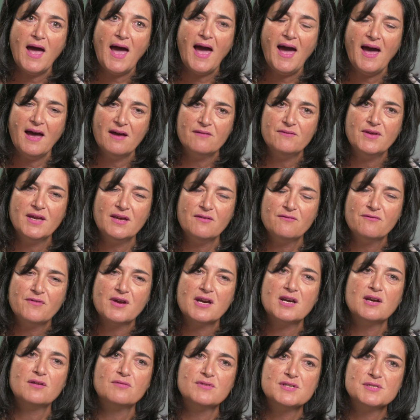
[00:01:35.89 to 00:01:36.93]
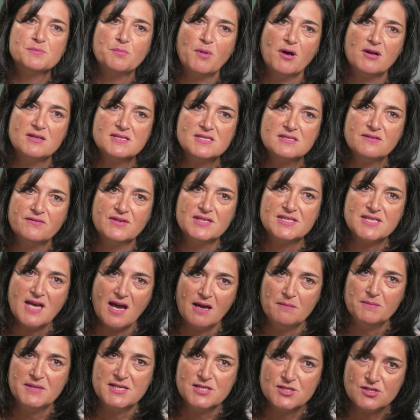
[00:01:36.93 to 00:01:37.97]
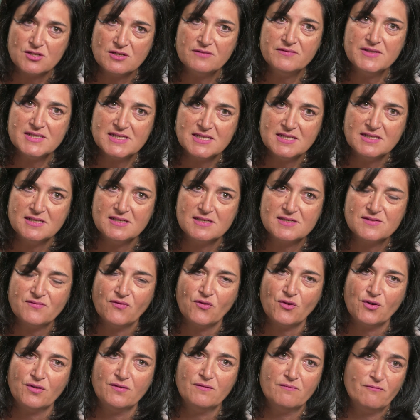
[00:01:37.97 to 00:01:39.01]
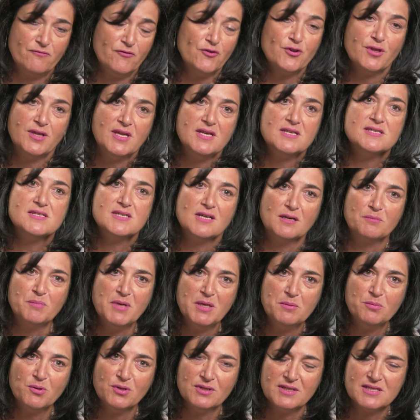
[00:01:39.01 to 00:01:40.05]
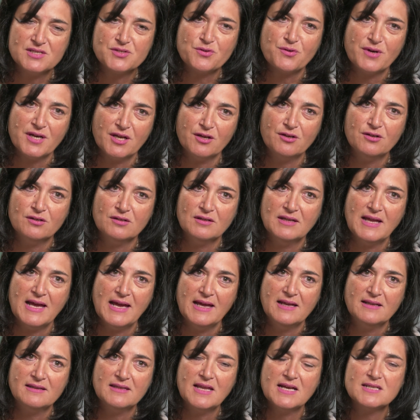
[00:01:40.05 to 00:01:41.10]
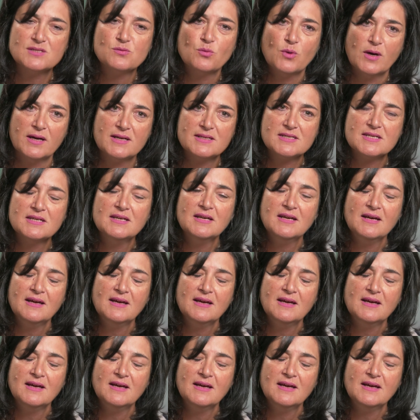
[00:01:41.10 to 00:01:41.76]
Having very responsive and timely services for these young people is critical, and that's what